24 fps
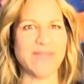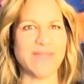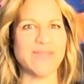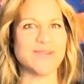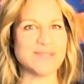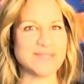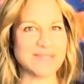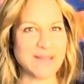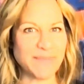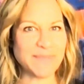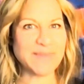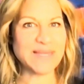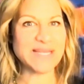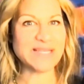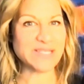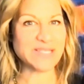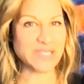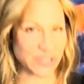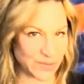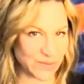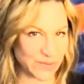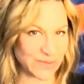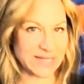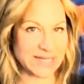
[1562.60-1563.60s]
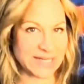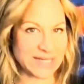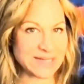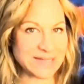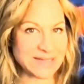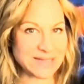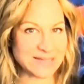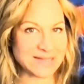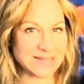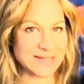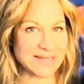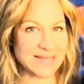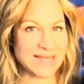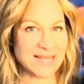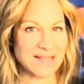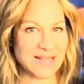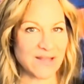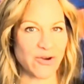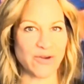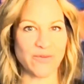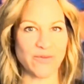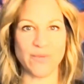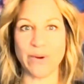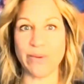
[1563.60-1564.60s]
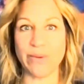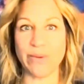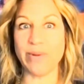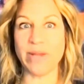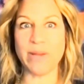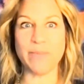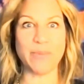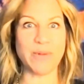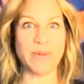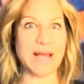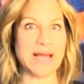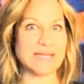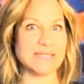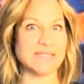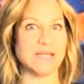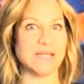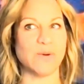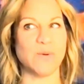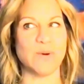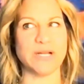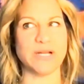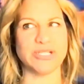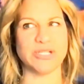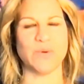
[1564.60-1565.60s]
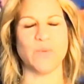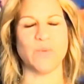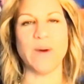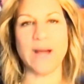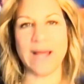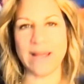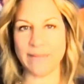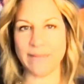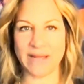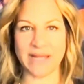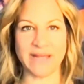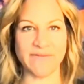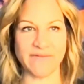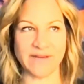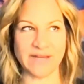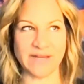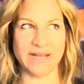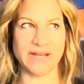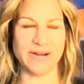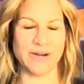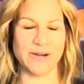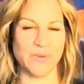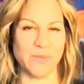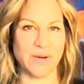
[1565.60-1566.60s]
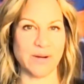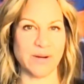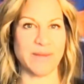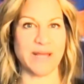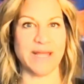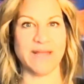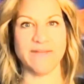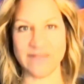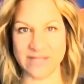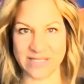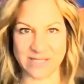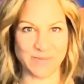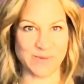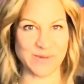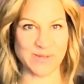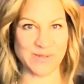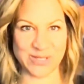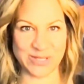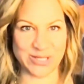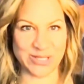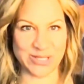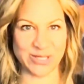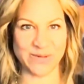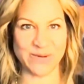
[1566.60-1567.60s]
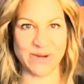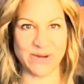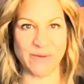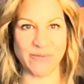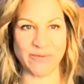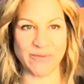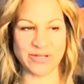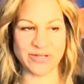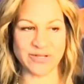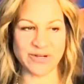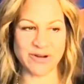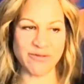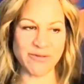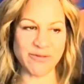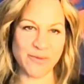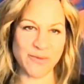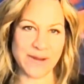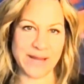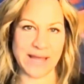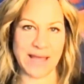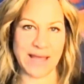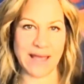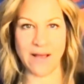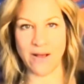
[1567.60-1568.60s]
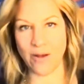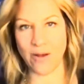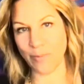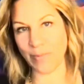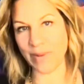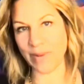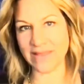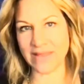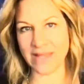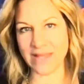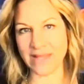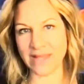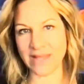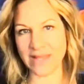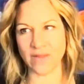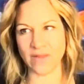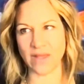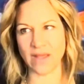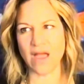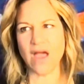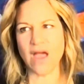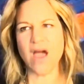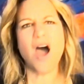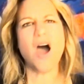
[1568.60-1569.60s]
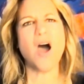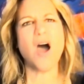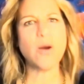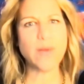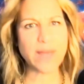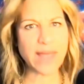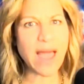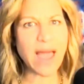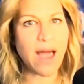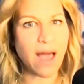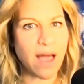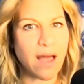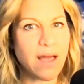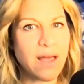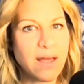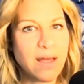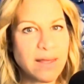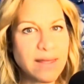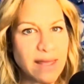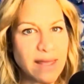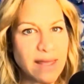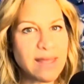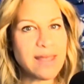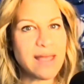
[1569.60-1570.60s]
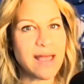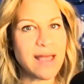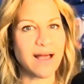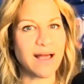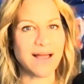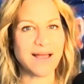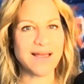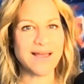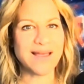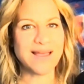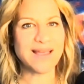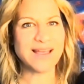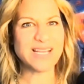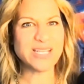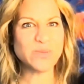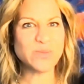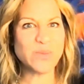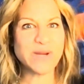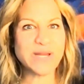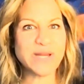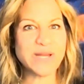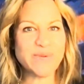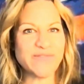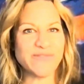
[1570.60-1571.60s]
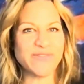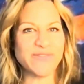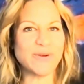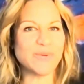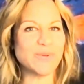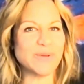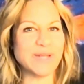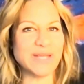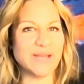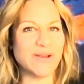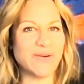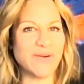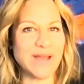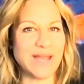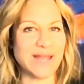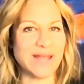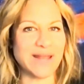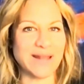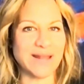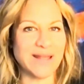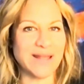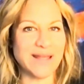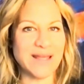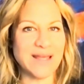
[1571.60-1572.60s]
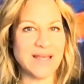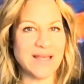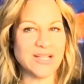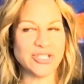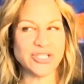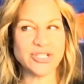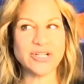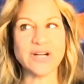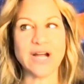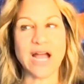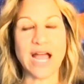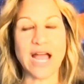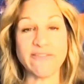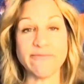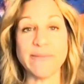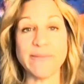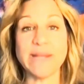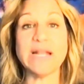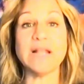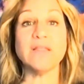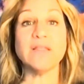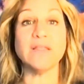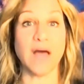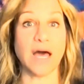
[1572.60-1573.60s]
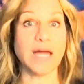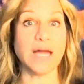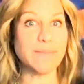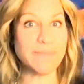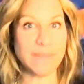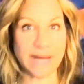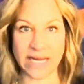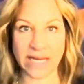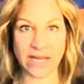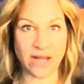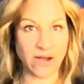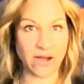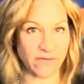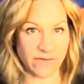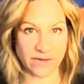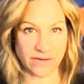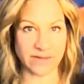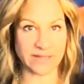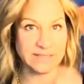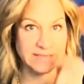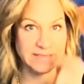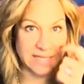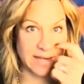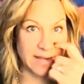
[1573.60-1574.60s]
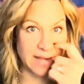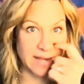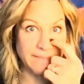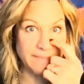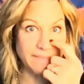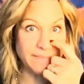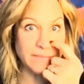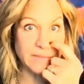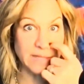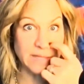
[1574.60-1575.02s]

there's something to this. Or when people ask the question, why am I even here? What am I even supposed to do? And when you start throwing help at them, they're like, oh, yeah, yeah, yeah. Because when do we feel really great? Sure, I've made a lot of money over the time,